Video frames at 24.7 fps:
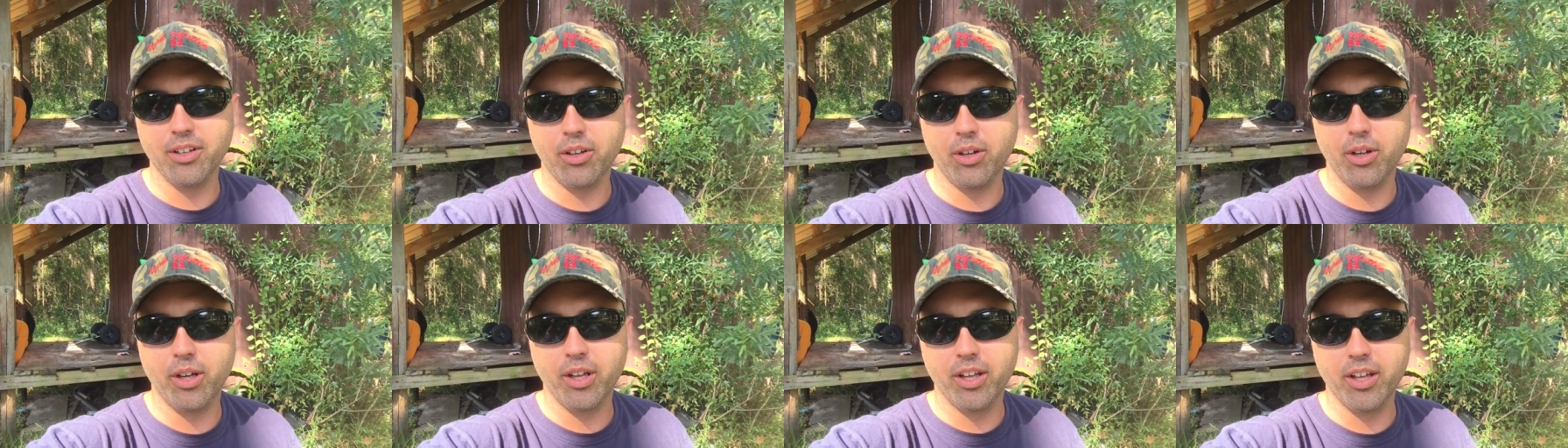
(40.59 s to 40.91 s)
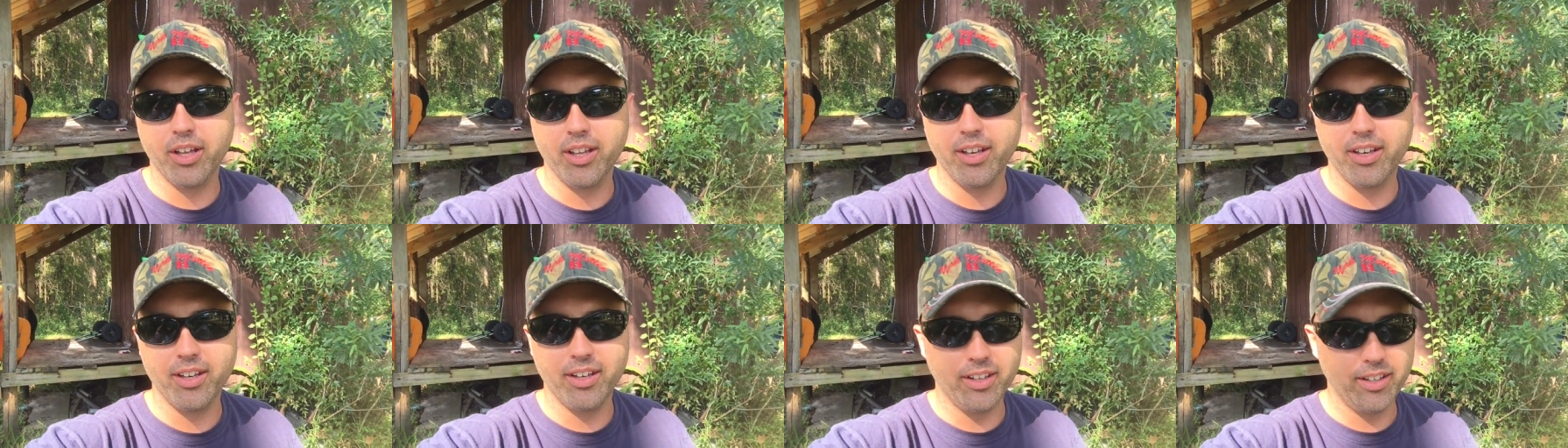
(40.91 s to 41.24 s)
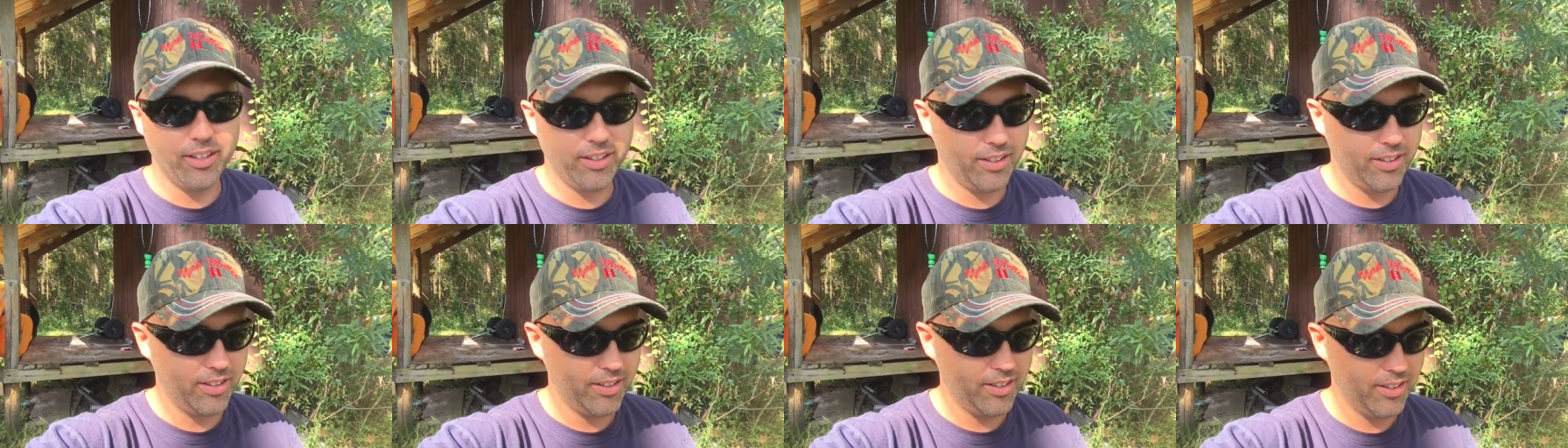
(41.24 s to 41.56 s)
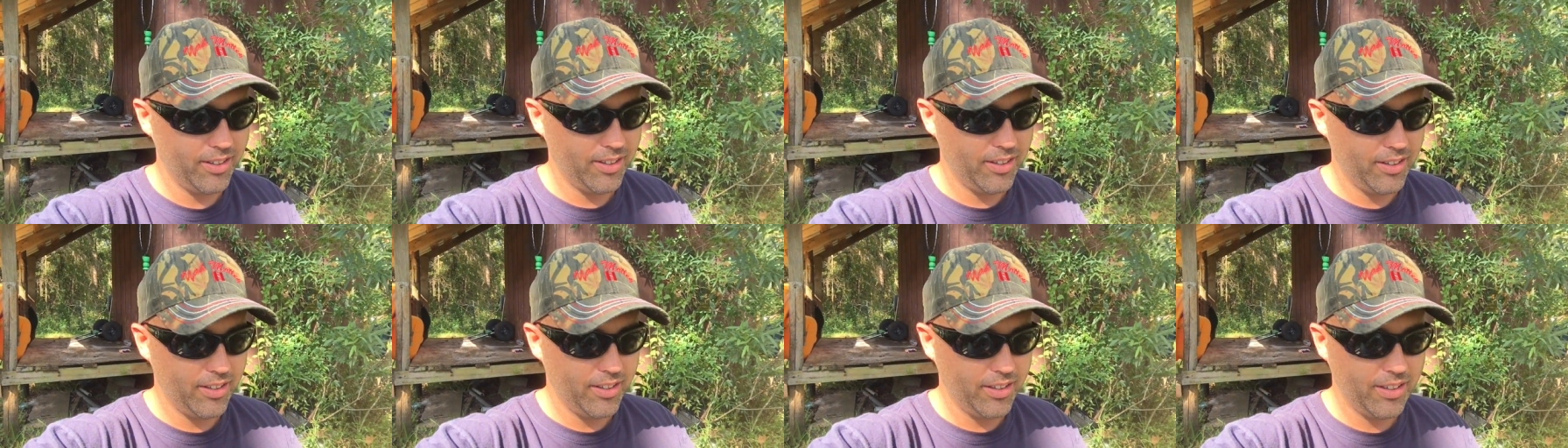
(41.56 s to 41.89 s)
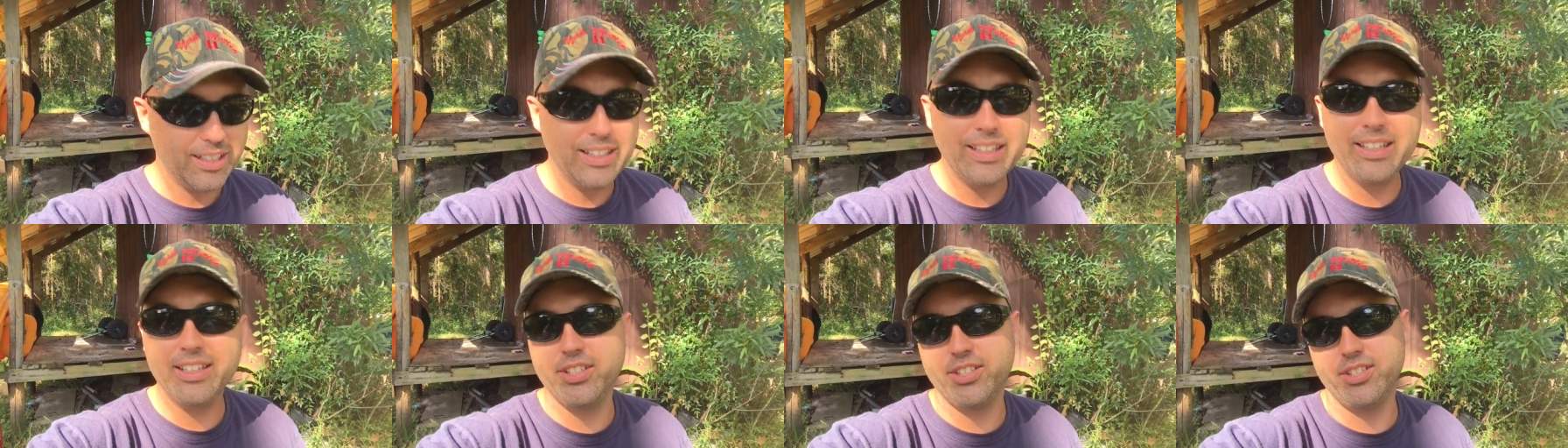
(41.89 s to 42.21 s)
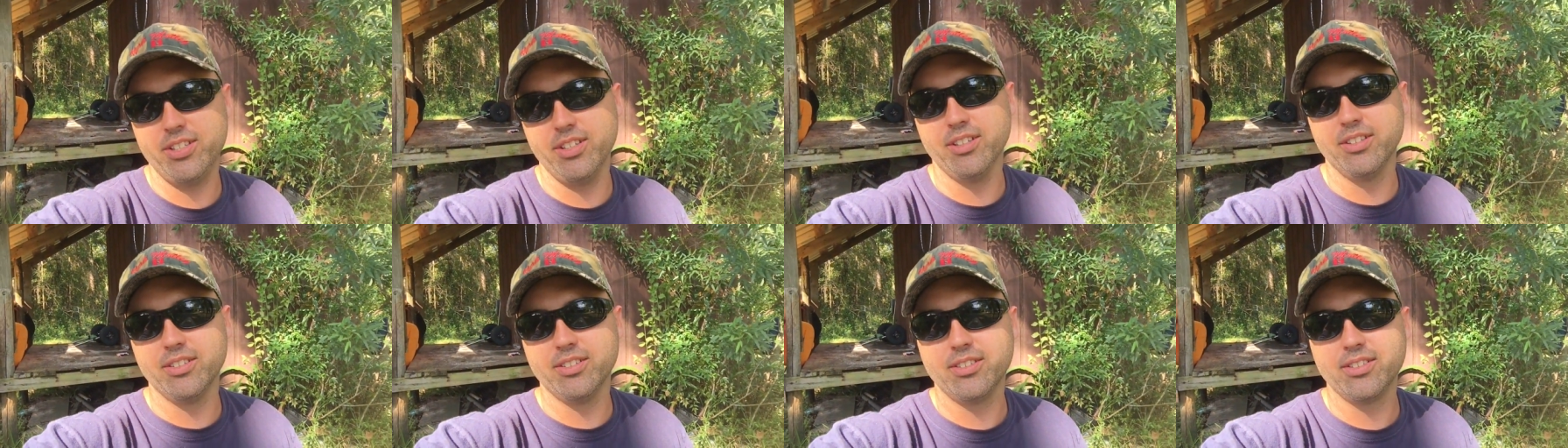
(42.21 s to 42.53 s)
on
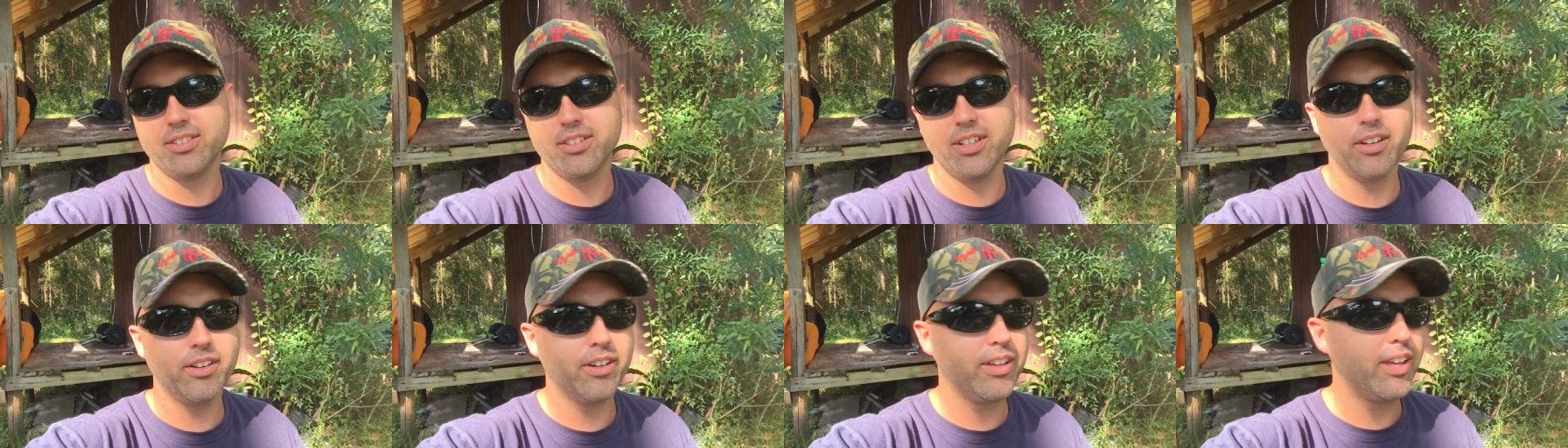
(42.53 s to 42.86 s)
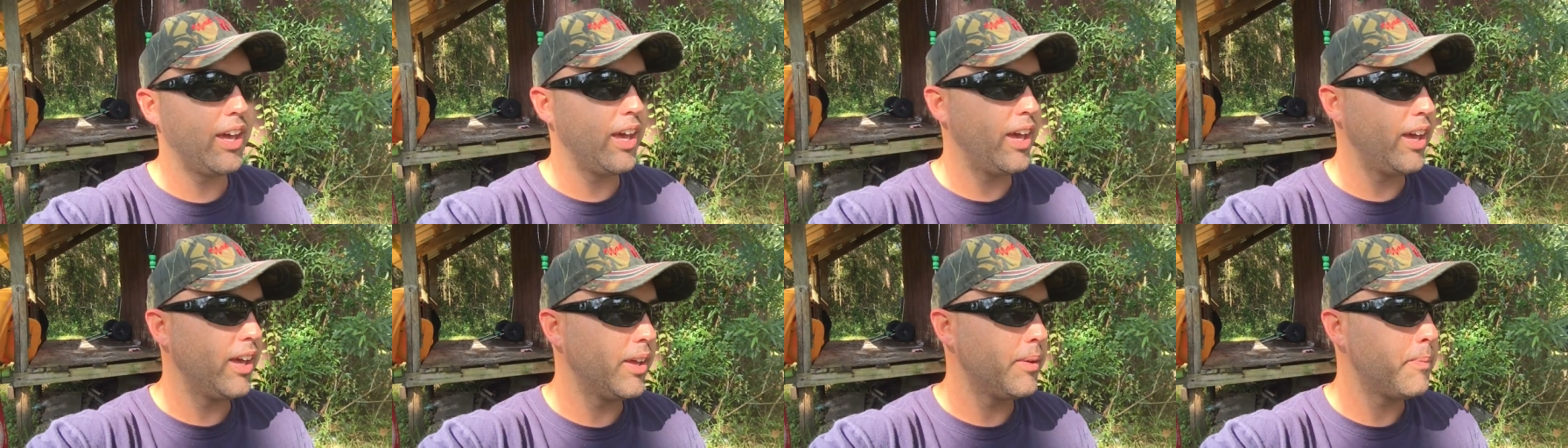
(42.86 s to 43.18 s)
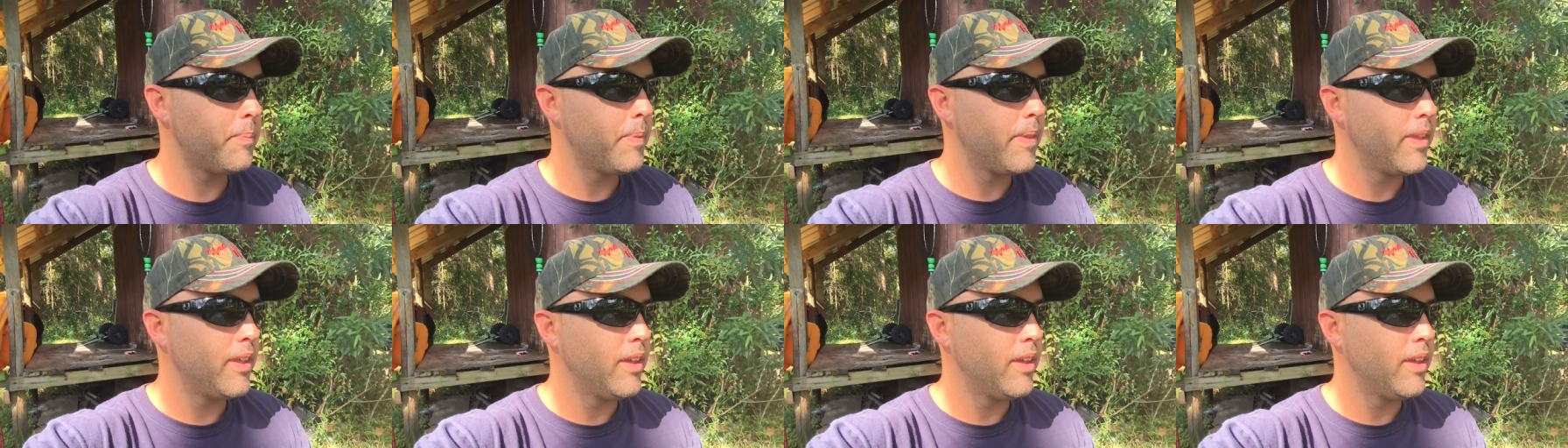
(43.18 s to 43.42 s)
leashes, okay?